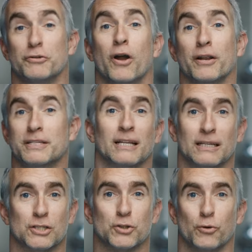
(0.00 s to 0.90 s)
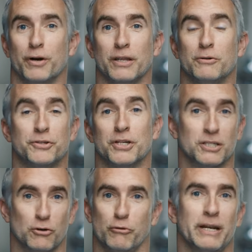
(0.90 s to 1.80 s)
you're not telling a story. You're
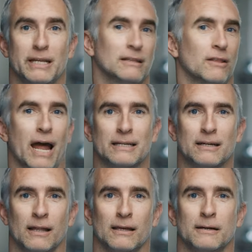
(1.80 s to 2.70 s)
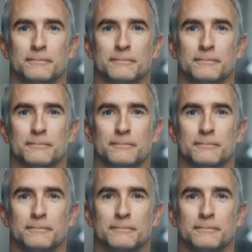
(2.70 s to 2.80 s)
just creating light and color.